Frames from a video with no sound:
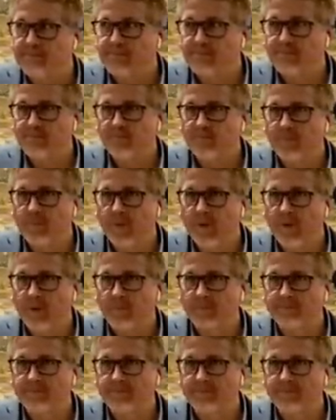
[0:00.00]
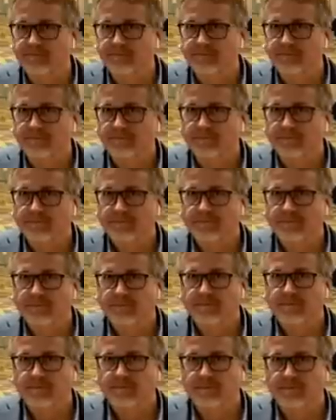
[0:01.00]

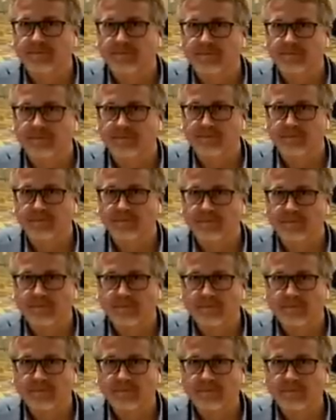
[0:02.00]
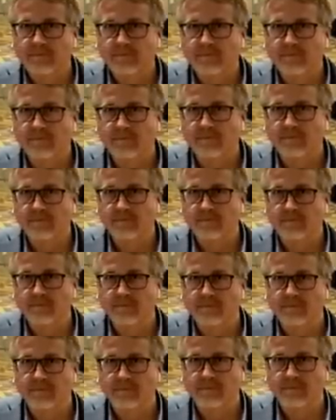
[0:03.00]

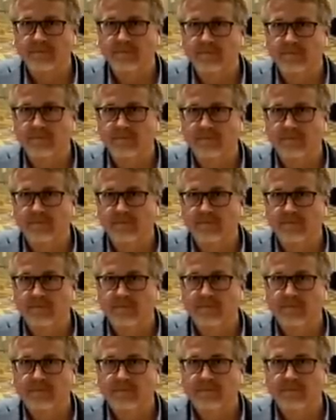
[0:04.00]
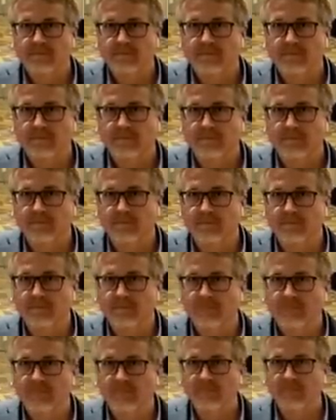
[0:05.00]

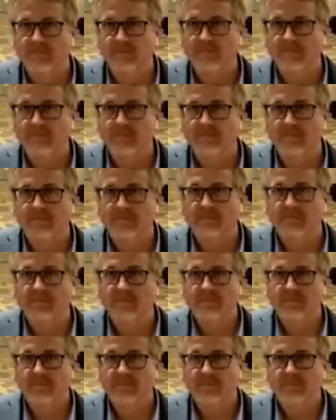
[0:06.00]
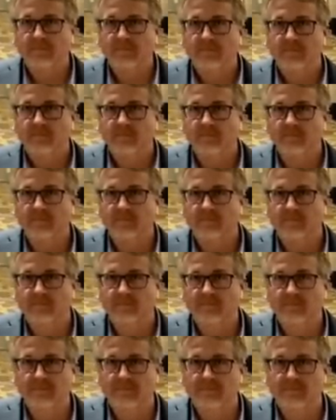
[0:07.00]
This person isn't speaking.